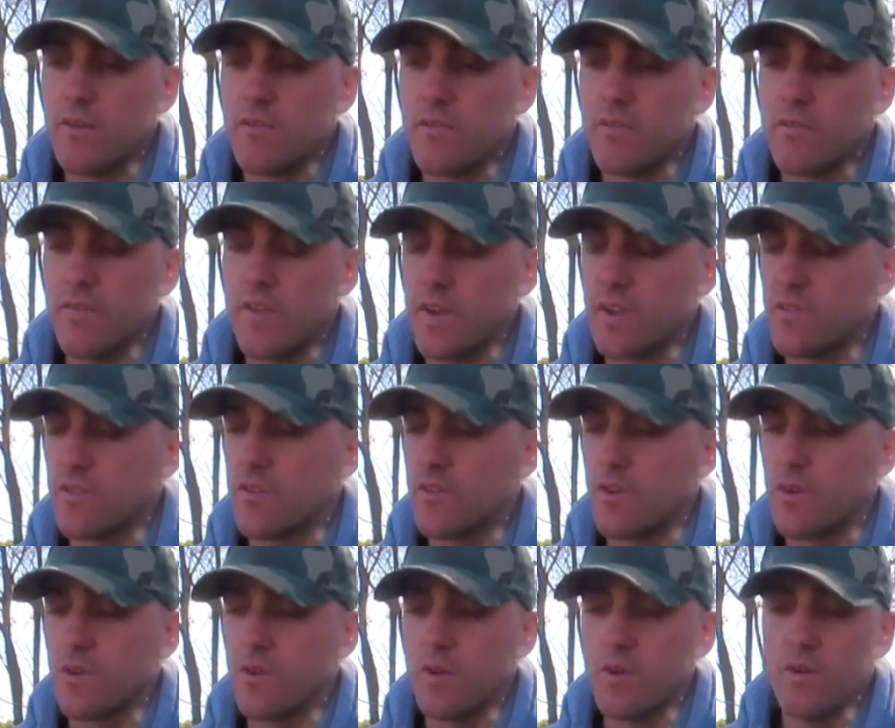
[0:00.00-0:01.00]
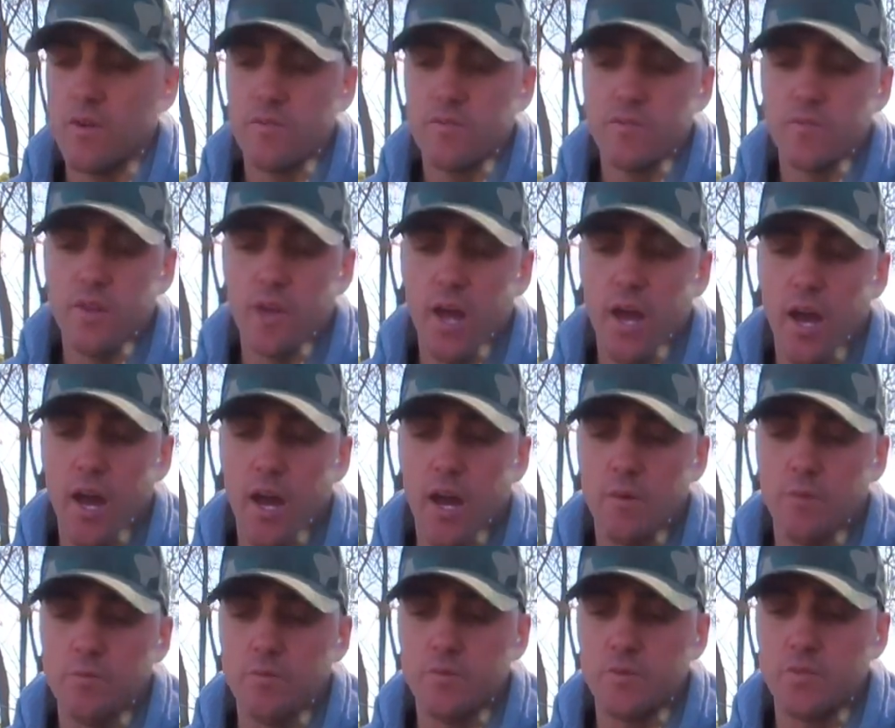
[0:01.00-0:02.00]
feet too,
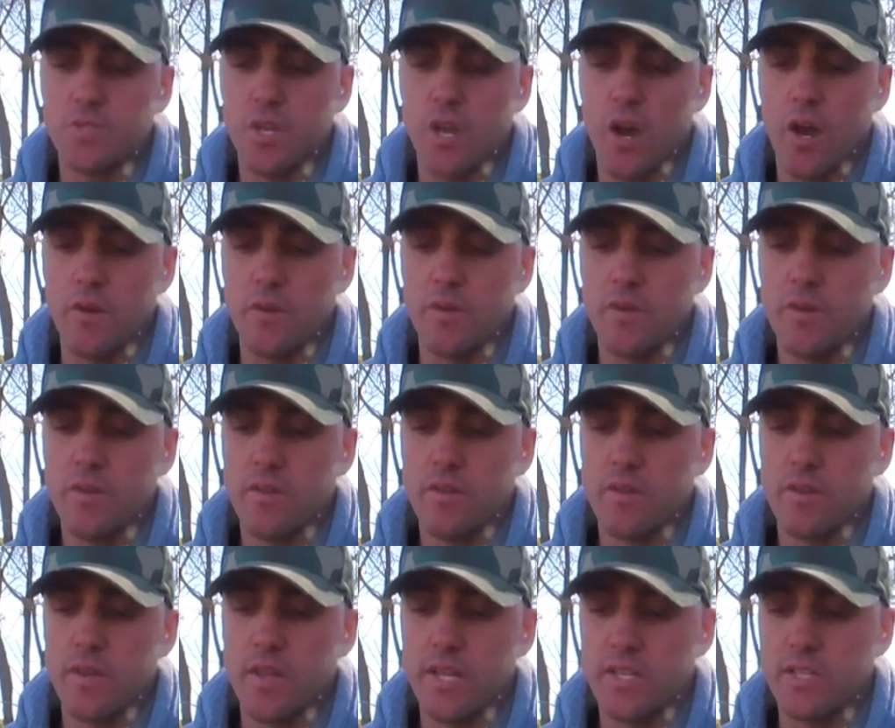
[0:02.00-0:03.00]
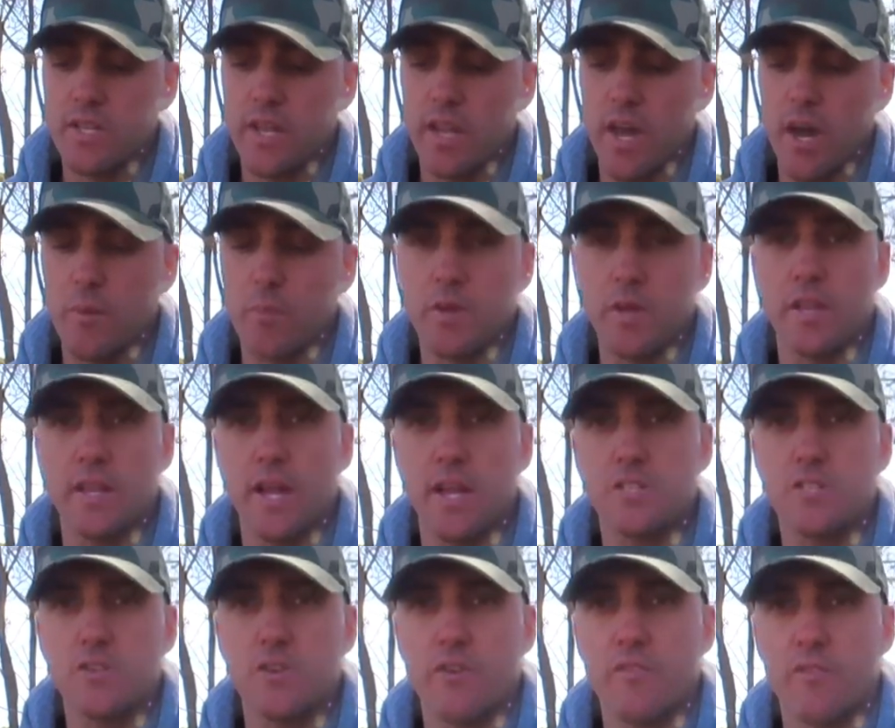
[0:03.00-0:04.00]
so that's going to help you in
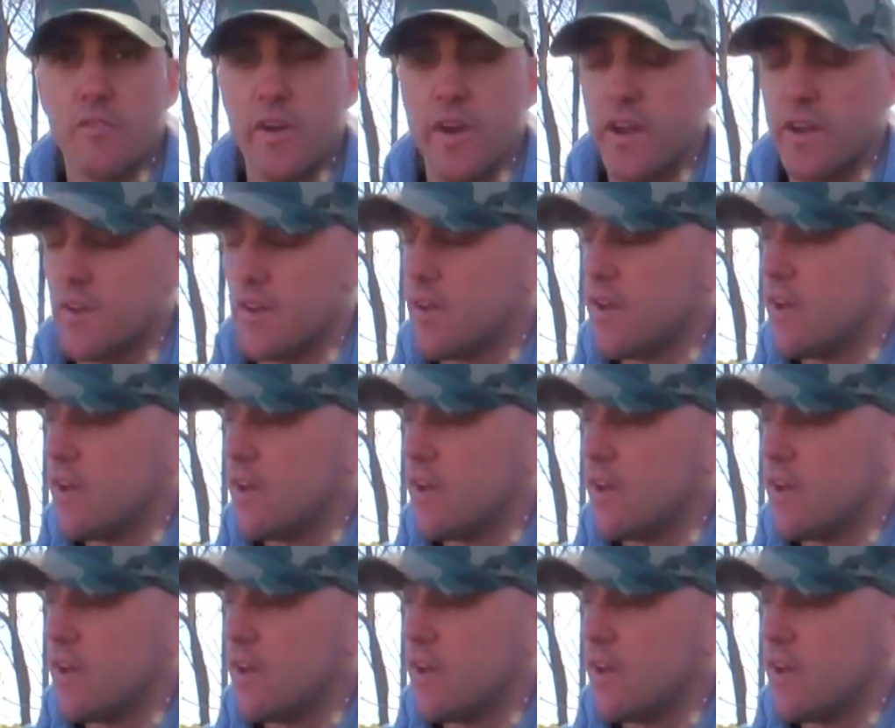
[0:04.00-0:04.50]
that soft ground.